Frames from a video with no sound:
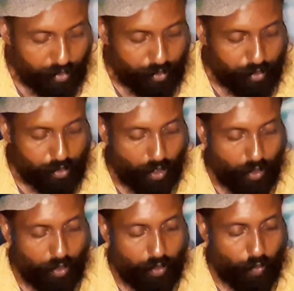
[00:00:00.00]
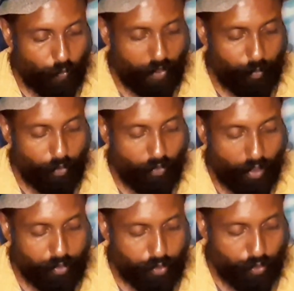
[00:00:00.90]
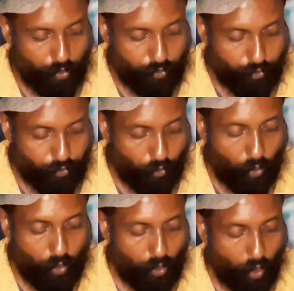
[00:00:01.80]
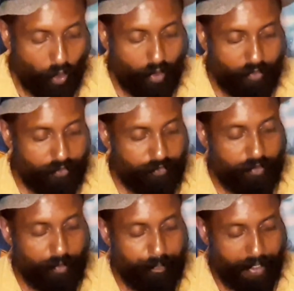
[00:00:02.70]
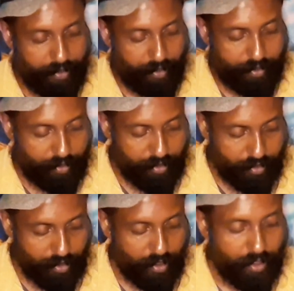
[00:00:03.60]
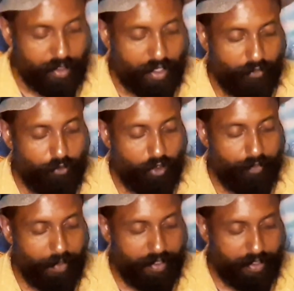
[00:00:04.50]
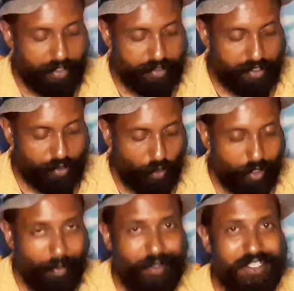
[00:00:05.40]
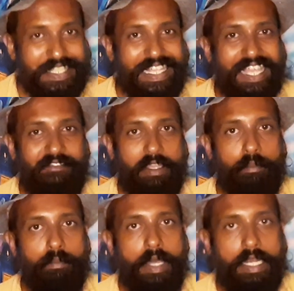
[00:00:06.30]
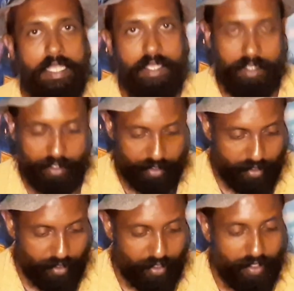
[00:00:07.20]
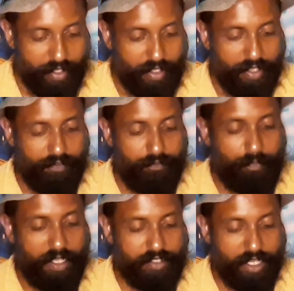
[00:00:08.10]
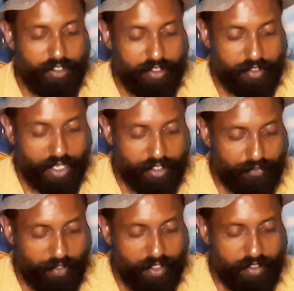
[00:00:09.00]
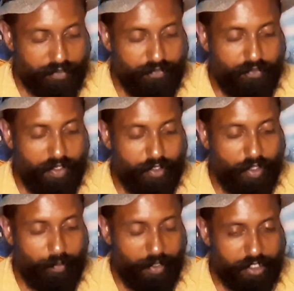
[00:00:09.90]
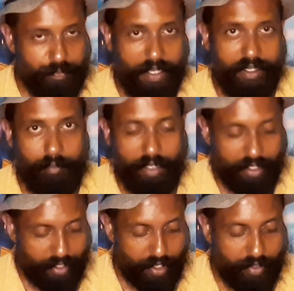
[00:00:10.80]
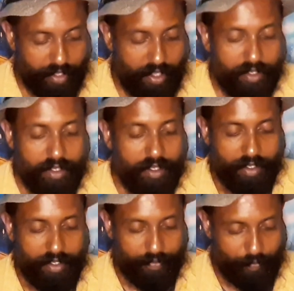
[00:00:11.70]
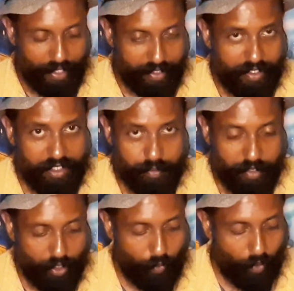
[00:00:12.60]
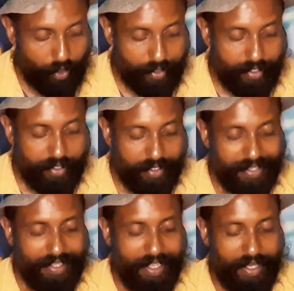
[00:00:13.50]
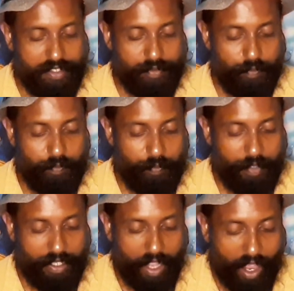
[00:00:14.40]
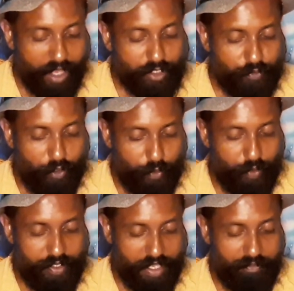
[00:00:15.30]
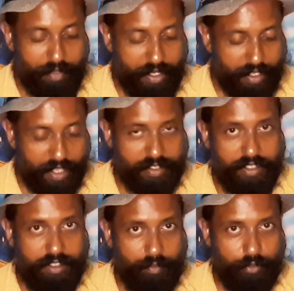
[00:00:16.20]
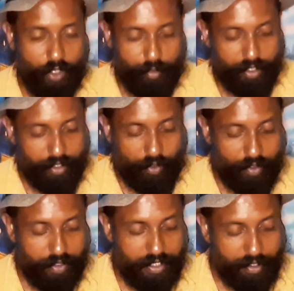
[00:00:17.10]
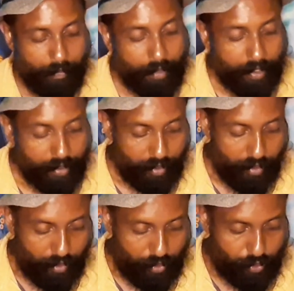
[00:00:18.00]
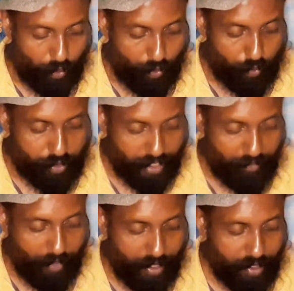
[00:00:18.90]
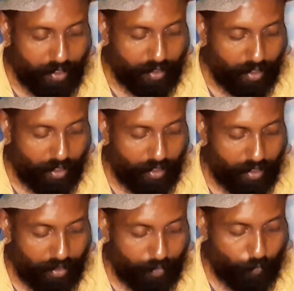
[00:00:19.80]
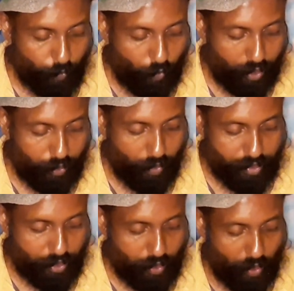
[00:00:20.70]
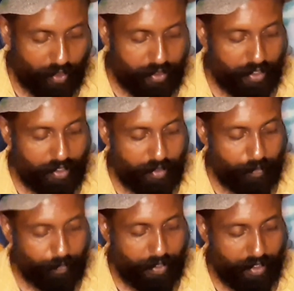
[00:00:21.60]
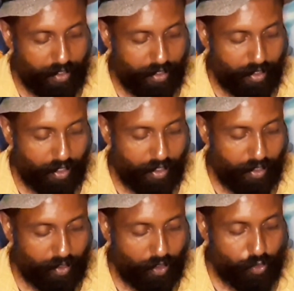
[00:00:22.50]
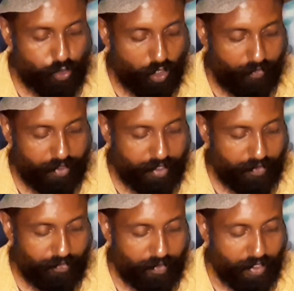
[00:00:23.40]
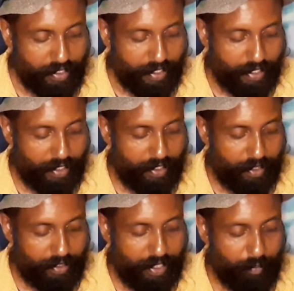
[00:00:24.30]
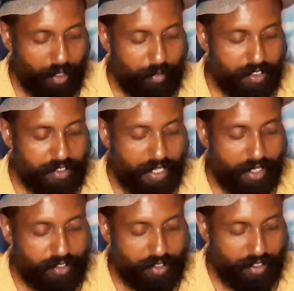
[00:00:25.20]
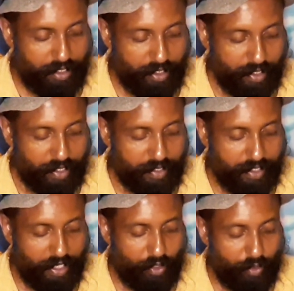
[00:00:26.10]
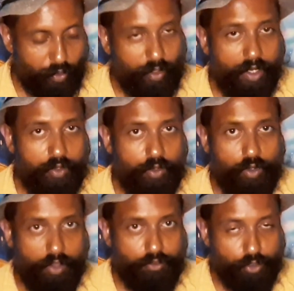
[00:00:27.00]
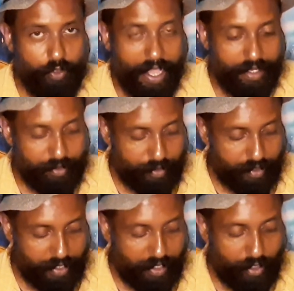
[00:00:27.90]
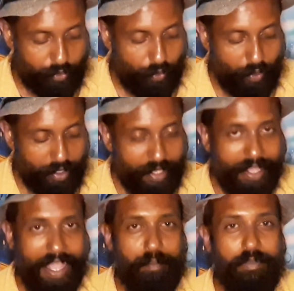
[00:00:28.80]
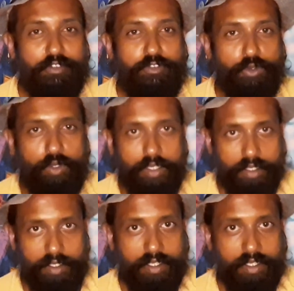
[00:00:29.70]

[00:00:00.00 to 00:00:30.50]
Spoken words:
So we move on to Four of Pentacles. Now, Four of Pentacles is all about saving money. If my Saggy friends, if you have been spending money here and there, let this be a warning, and it's being asked for you to save money. I see some trouble in reading. So save money, work towards security, be conservative. There may be scarcity. Take control of frugality. Take control and be frugal.